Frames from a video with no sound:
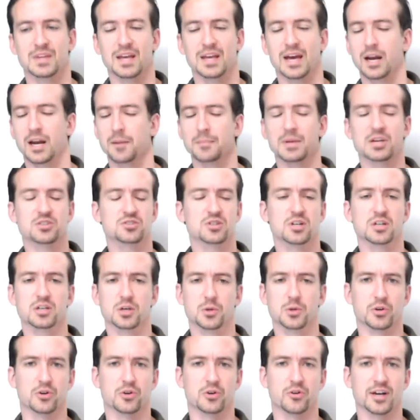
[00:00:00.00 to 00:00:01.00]
And I'm not trying to go
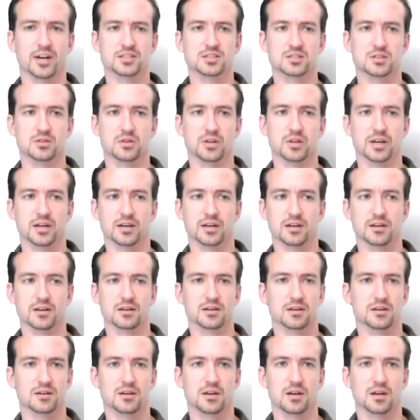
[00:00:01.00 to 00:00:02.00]
the direction of
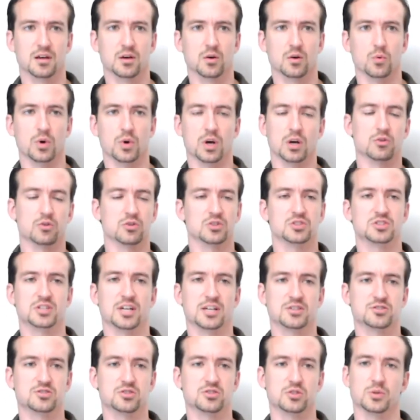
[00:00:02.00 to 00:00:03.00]
like, well,
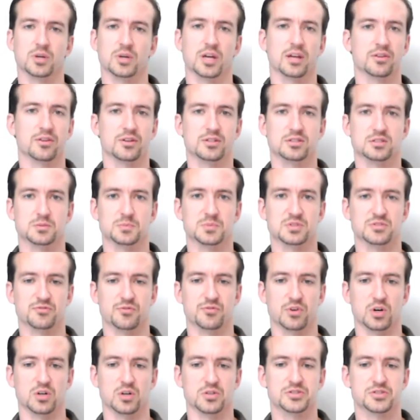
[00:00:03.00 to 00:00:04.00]
Christianity is true and atheism is
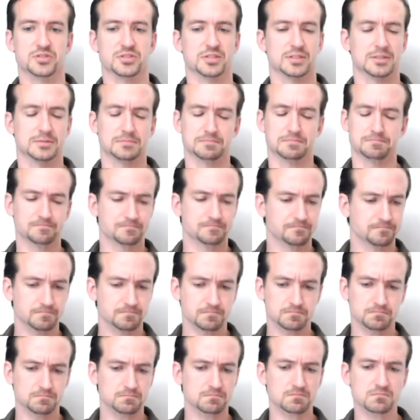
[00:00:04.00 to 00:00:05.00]
false, and
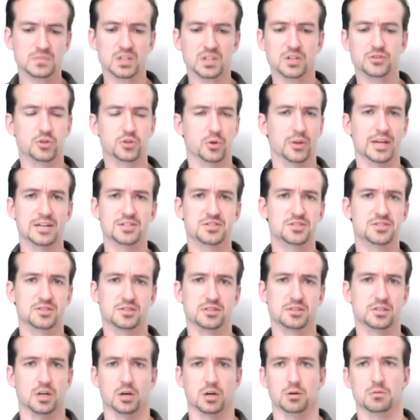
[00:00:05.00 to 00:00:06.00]
so that's
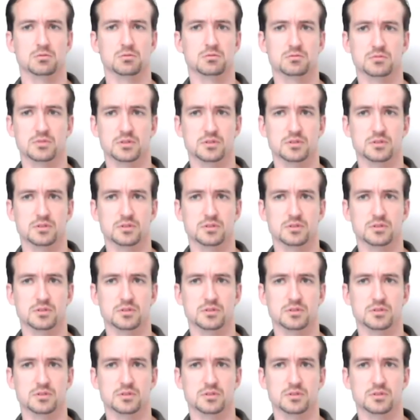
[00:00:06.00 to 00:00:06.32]
you know,